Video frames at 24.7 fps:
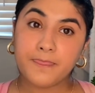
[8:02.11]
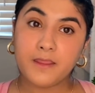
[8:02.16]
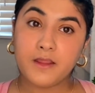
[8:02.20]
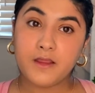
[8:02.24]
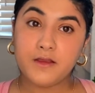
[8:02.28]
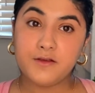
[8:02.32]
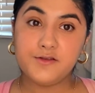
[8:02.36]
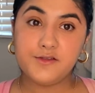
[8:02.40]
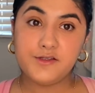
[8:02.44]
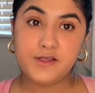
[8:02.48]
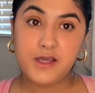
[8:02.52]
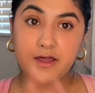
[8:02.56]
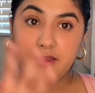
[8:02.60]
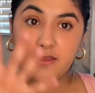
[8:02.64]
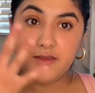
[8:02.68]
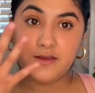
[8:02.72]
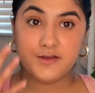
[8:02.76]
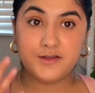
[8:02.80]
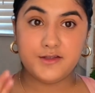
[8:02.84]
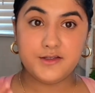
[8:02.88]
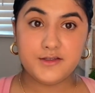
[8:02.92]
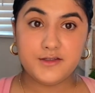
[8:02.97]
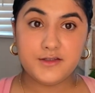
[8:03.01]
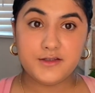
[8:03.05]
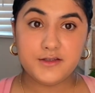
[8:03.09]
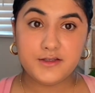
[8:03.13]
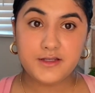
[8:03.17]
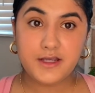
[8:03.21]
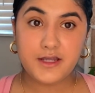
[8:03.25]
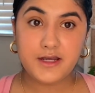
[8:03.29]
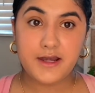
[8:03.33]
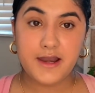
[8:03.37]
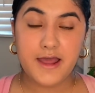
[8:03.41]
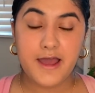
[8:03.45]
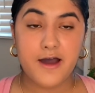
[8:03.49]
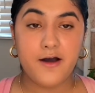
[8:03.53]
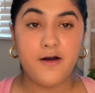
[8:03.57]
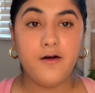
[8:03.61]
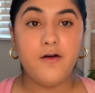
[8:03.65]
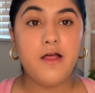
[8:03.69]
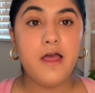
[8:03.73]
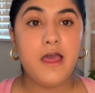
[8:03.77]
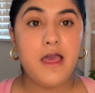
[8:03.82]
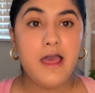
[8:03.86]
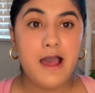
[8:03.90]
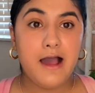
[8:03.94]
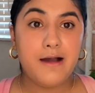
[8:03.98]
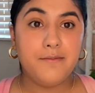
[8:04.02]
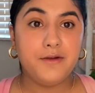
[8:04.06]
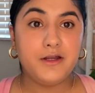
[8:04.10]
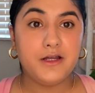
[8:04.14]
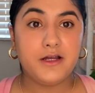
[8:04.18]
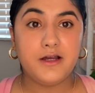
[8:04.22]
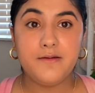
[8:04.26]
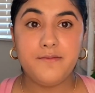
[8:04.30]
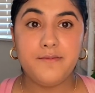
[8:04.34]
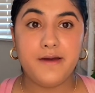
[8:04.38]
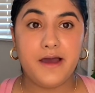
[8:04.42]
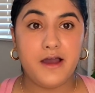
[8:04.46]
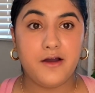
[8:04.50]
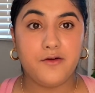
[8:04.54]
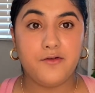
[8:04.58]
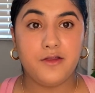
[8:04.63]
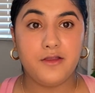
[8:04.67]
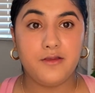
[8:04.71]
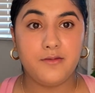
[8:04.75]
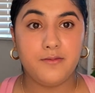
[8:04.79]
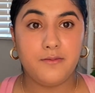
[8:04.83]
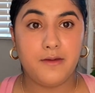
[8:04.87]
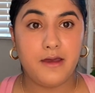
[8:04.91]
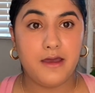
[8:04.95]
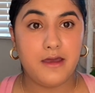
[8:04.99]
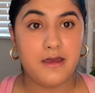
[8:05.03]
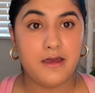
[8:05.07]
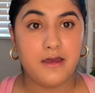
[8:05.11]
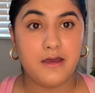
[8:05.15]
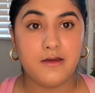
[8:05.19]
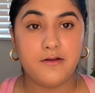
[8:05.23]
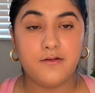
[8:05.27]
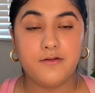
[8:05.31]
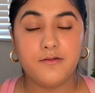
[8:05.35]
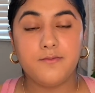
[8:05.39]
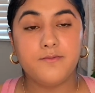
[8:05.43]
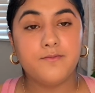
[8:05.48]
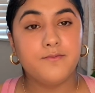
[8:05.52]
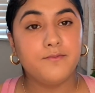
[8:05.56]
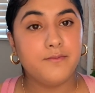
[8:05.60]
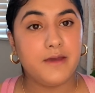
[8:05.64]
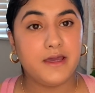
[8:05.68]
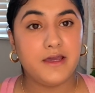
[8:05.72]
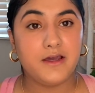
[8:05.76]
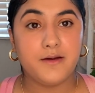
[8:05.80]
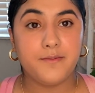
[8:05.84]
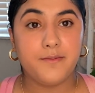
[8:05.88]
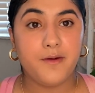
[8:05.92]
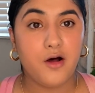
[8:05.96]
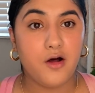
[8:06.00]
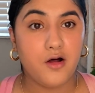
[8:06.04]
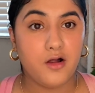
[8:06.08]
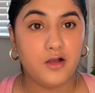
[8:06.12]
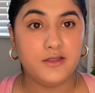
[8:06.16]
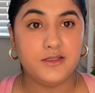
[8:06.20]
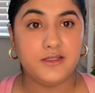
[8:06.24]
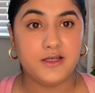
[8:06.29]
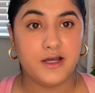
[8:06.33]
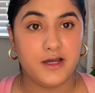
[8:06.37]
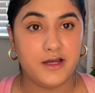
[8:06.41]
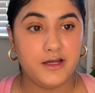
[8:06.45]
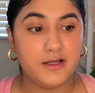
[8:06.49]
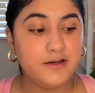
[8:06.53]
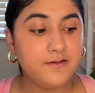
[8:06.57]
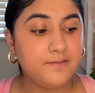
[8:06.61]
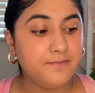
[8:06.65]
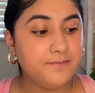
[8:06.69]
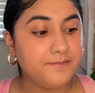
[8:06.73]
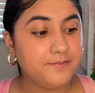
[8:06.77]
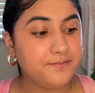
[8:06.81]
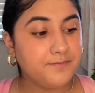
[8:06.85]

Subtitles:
So yeah, this is the skin now. I'm gonna come back with my makeup all done.